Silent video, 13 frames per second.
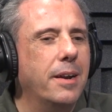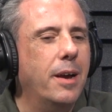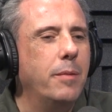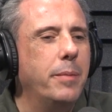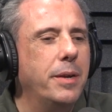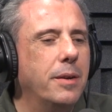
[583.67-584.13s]

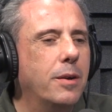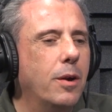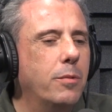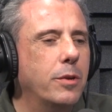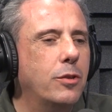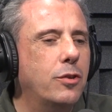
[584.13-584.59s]
I mean,
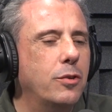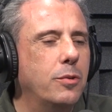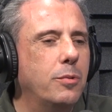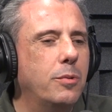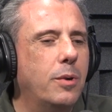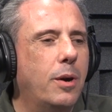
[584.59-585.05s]
going
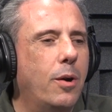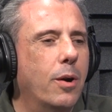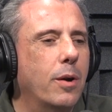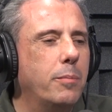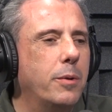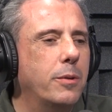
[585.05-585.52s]
to a
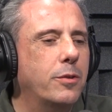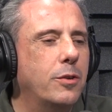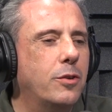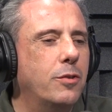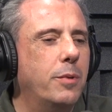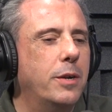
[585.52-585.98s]
horrible
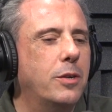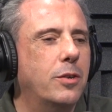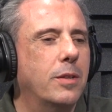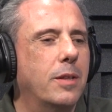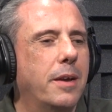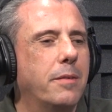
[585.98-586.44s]

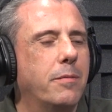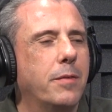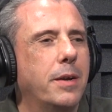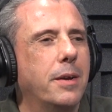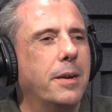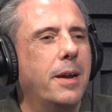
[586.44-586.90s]
situation like
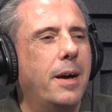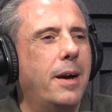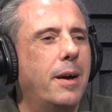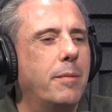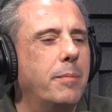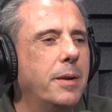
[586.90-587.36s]

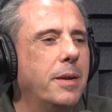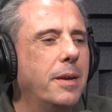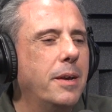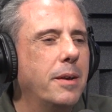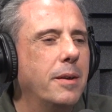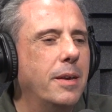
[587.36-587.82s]
Vietnam,
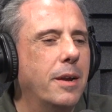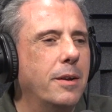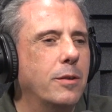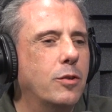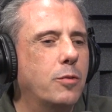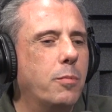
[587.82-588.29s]

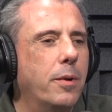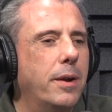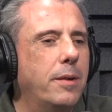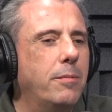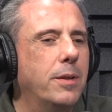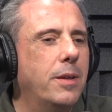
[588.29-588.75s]
getting
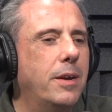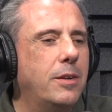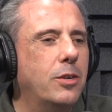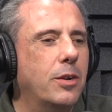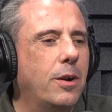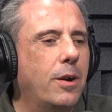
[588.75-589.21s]
sprayed with
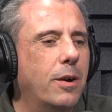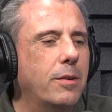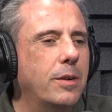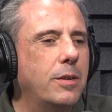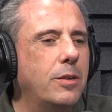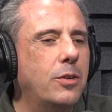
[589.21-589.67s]
Agent
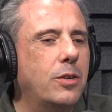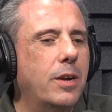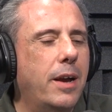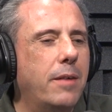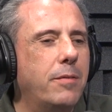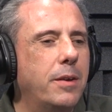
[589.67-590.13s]
Orange,
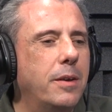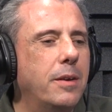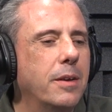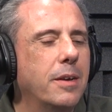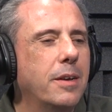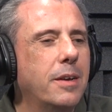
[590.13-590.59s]
having
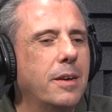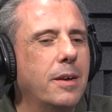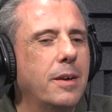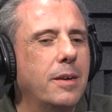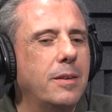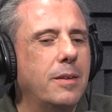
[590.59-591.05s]

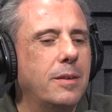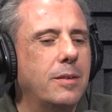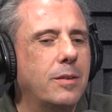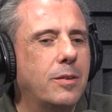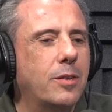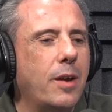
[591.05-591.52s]

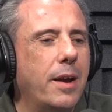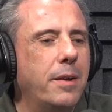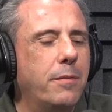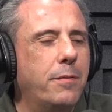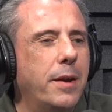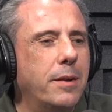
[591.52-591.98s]
side
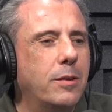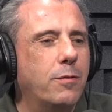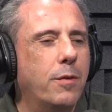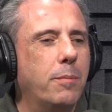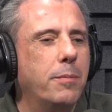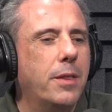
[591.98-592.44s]
effects
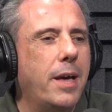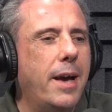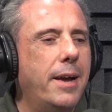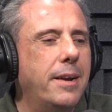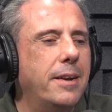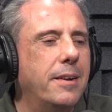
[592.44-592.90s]
from
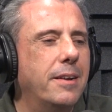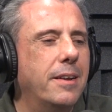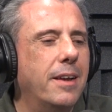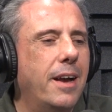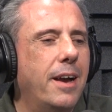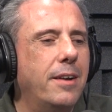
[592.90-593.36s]
that,
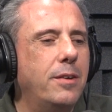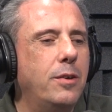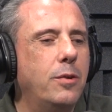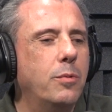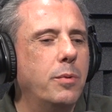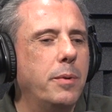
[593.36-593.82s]
how do
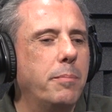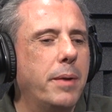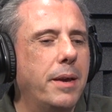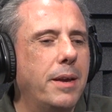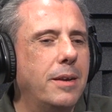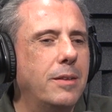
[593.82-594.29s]
you
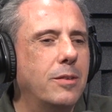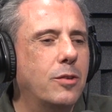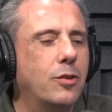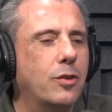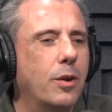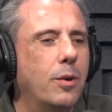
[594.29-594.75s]
remain
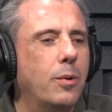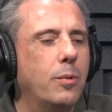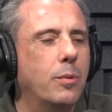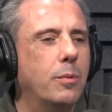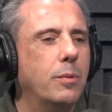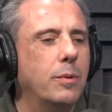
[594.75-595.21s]

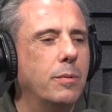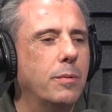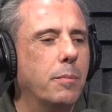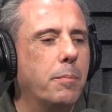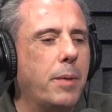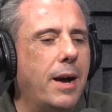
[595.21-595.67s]
so
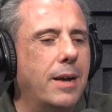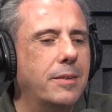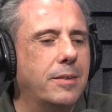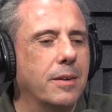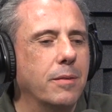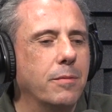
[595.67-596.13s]

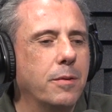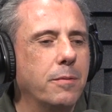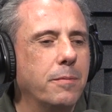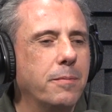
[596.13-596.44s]
positive?